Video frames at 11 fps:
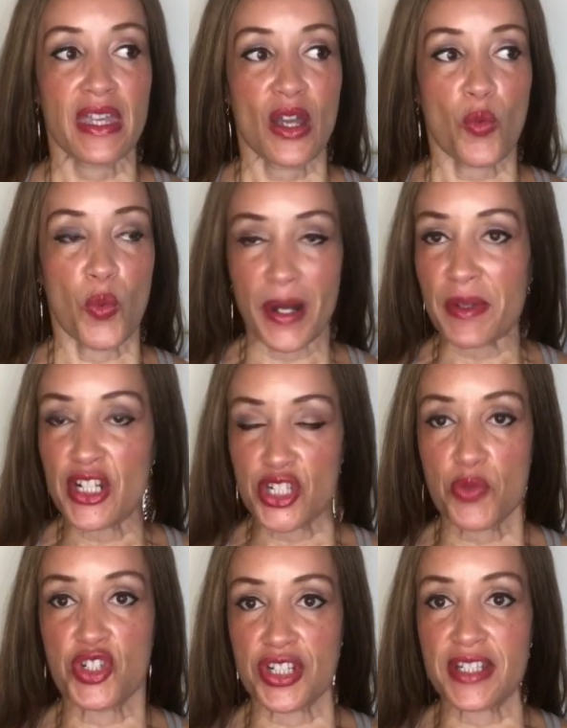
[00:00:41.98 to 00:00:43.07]
What I'm going to do
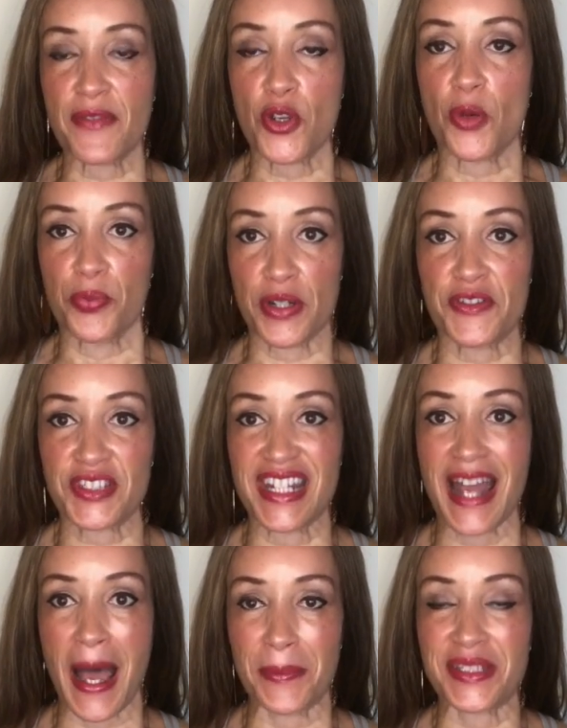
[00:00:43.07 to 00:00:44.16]
is just give you a brief
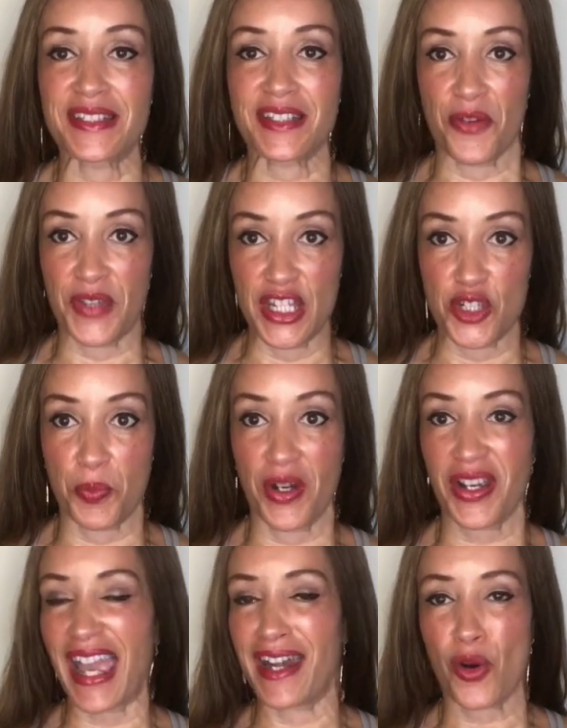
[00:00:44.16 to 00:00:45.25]
synopsis of each
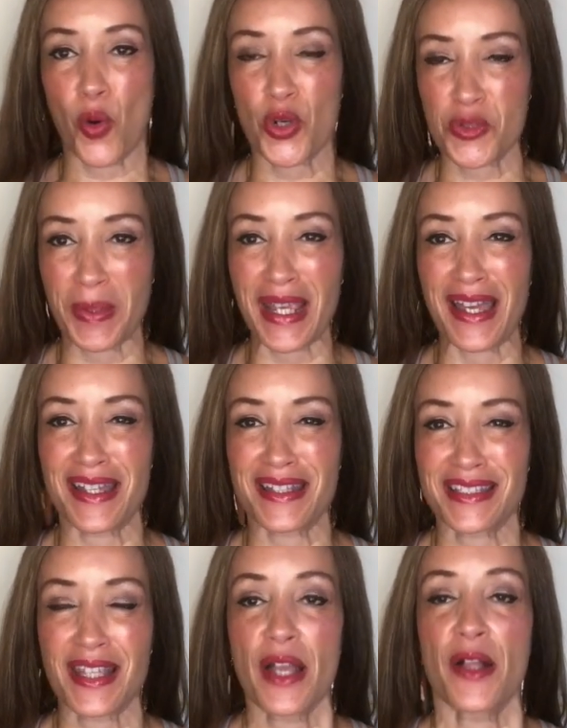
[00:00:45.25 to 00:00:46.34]
book, and of course,
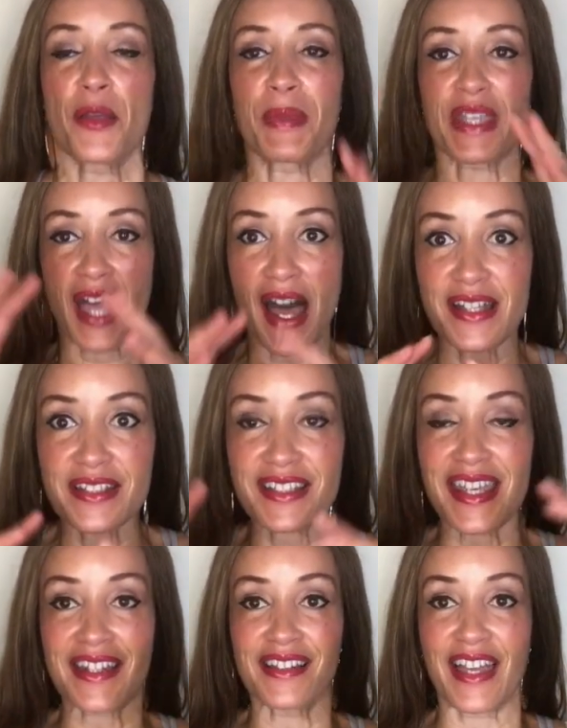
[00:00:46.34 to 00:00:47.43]
because because
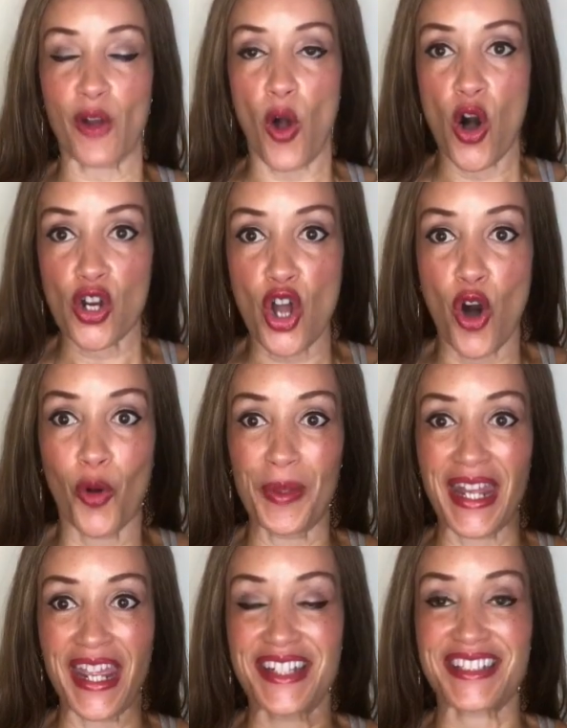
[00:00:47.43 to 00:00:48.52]
it like all
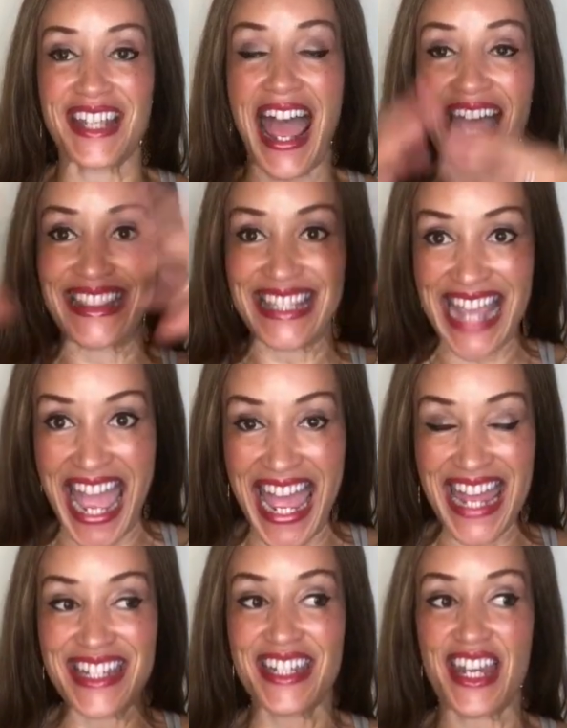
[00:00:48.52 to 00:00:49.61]
culminates at the
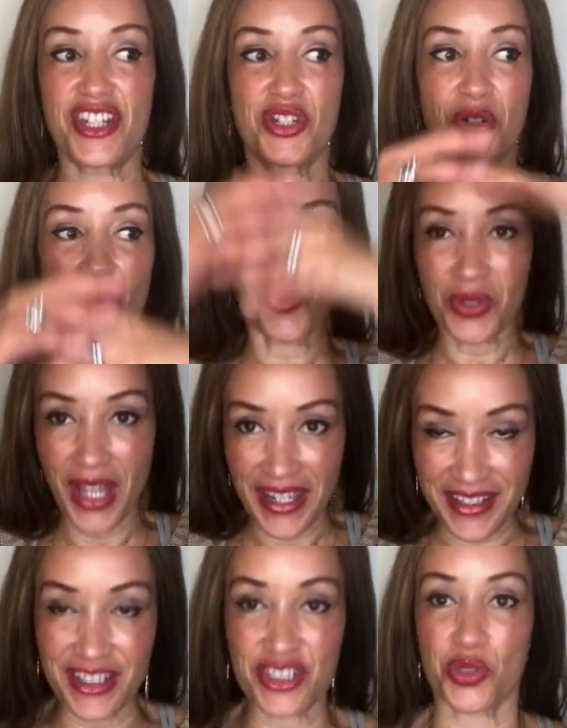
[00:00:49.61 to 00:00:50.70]
end into
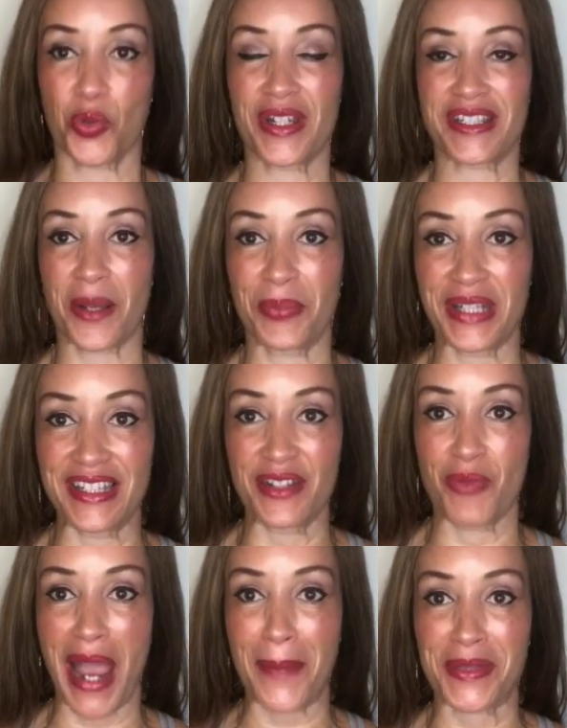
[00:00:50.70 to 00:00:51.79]
like the story is completely
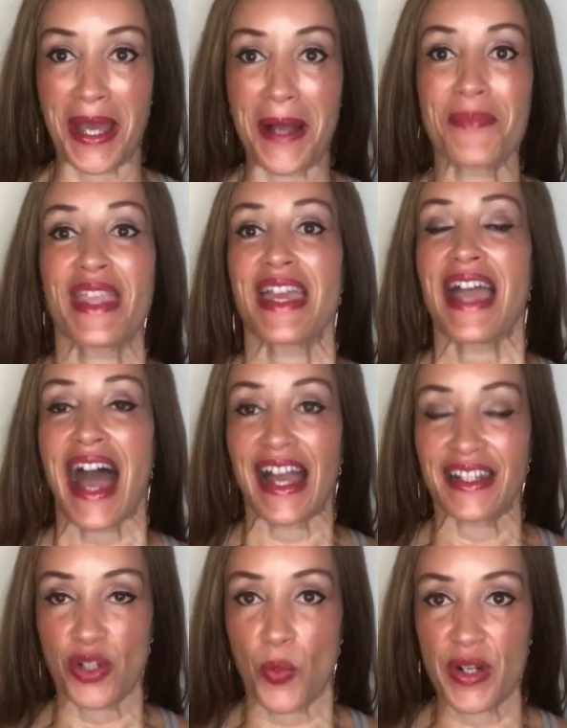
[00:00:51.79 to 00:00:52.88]
wrapped up, I
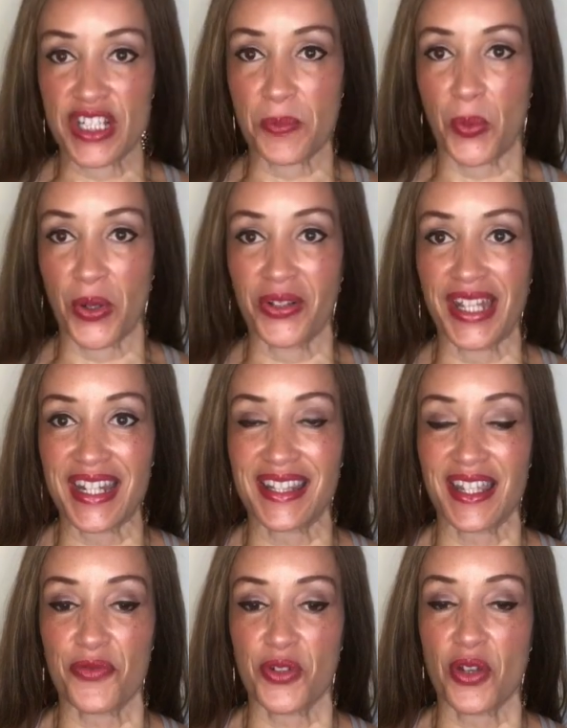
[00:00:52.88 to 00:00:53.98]
don't want to spoil
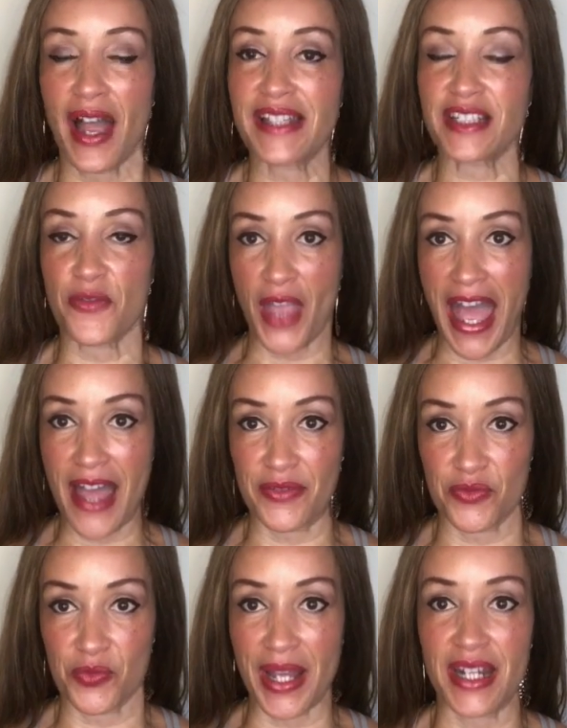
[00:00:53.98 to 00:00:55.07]
anything for you guys if you haven't
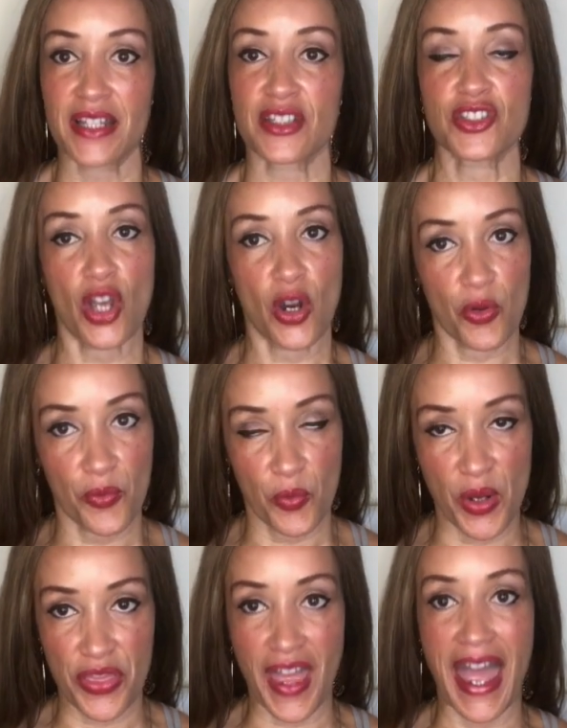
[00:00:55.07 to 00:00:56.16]
read it. So
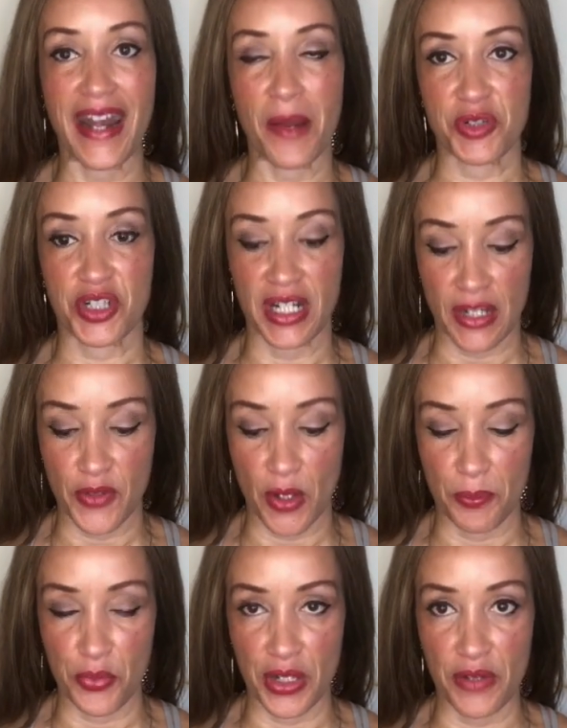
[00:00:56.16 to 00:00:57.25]
with that, I'm just going to give you a
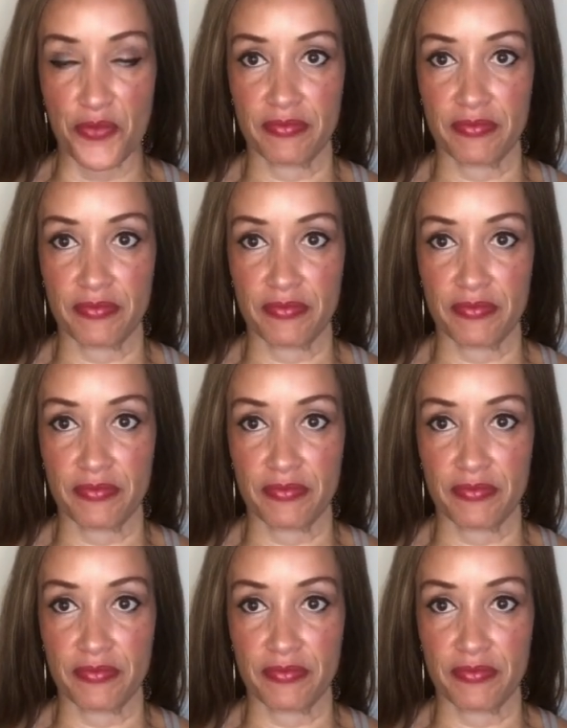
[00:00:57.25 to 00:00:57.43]
brief